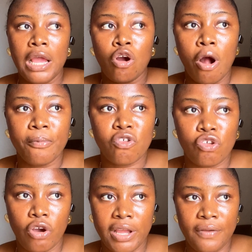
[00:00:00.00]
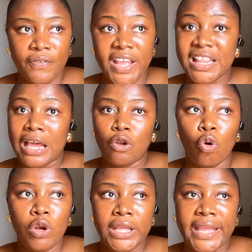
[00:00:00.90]
come to your event and
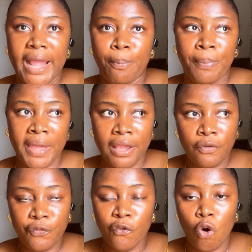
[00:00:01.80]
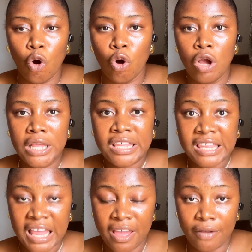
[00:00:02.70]
only get paid for
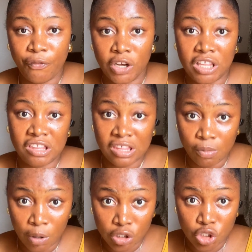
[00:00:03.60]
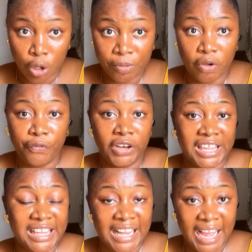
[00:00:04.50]
the small chops or for the
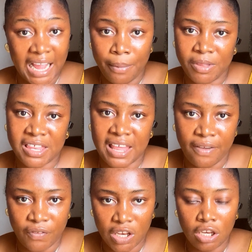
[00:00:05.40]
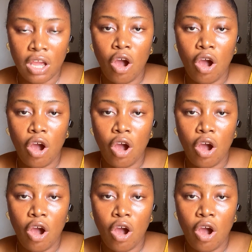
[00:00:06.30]
snack I'm serving